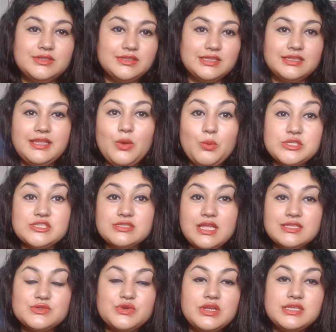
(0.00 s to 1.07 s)
the thing which
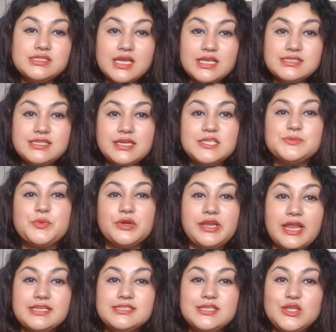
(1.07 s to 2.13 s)
sunscreen does, that is
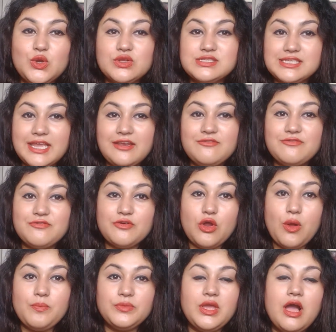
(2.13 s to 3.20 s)
protecting your skin
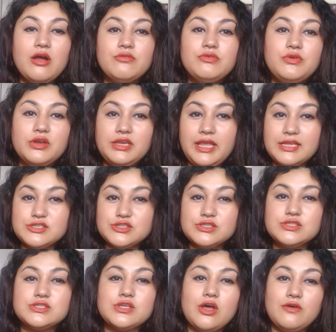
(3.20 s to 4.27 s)
from the harmful
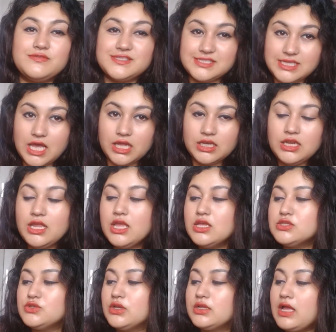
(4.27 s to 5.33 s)
radiations of sun.
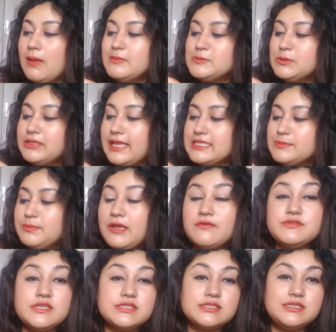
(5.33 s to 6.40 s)
So it comes with
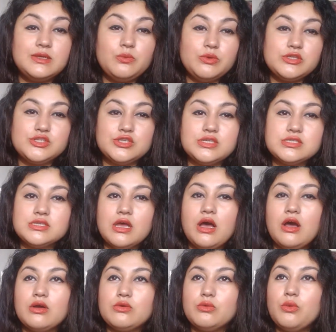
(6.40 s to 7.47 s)
SPF 60, which is
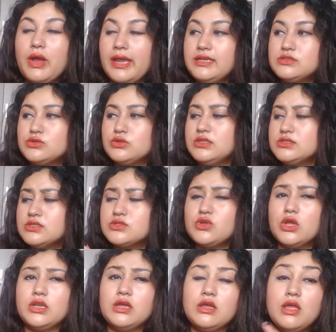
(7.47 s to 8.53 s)
so this is
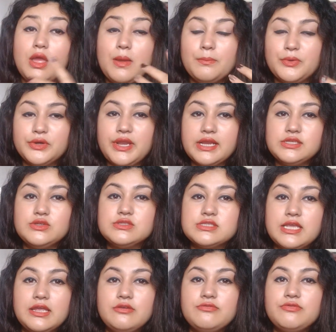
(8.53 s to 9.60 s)
gonna protect your
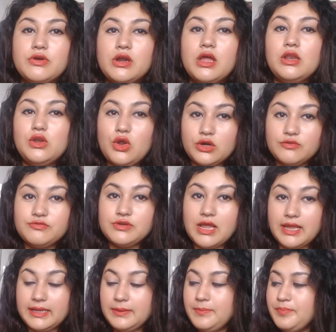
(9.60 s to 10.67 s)
skin for a lot of
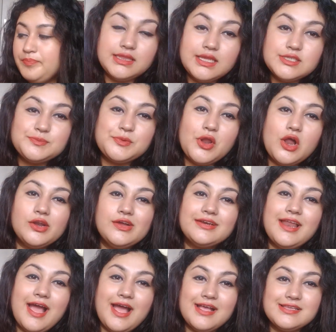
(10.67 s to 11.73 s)
time. This product
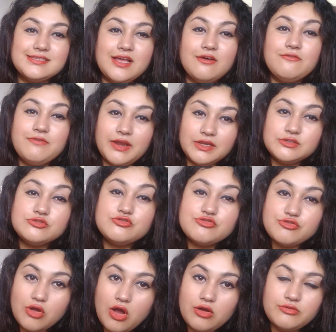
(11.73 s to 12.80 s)
has a very
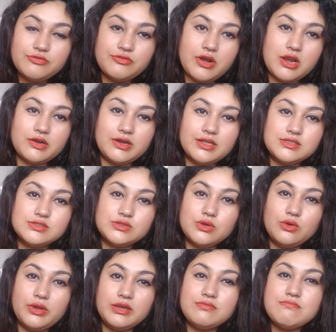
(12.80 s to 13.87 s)
strong fragrance,
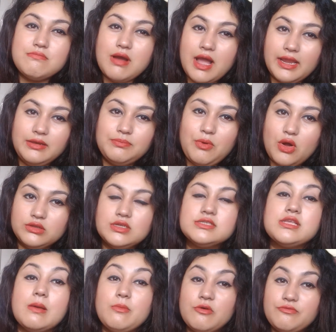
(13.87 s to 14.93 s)
so it might bother
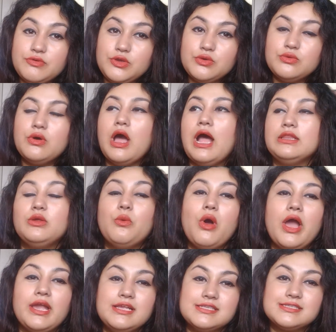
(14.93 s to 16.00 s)
some of you.
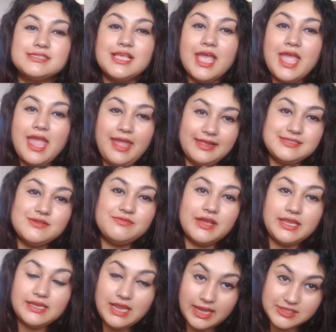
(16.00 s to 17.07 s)
Otherwise, it's a
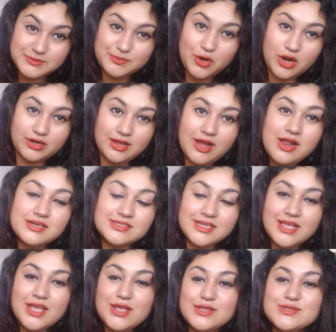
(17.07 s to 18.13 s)
very nice product.
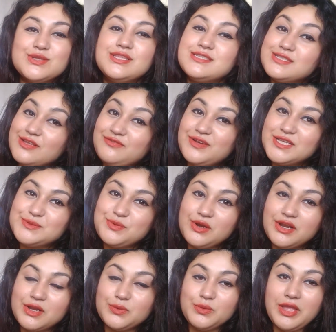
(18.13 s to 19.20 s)
So this is the first
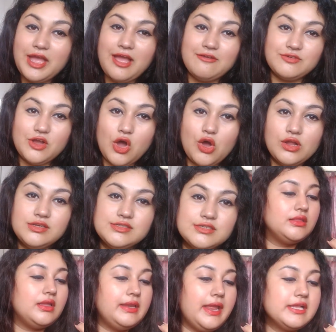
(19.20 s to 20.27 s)
product we have got.
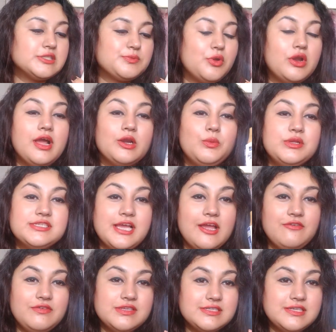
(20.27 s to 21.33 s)
The next product which I
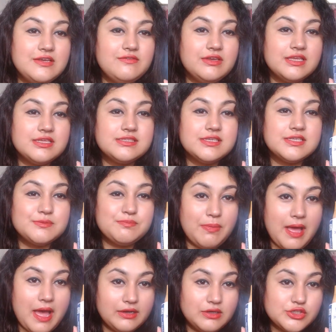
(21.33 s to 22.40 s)
received is this
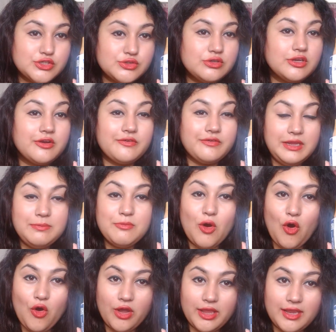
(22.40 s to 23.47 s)
parachute cream
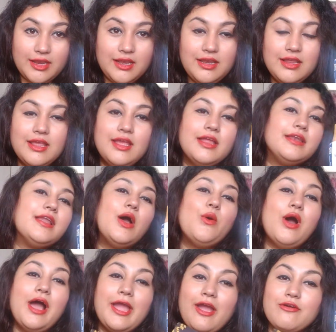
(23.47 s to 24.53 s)
oil. Now
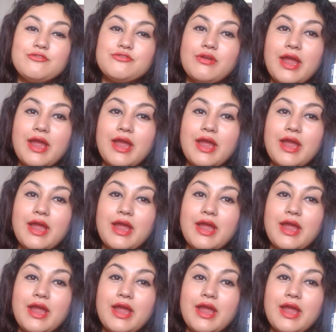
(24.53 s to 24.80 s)
I have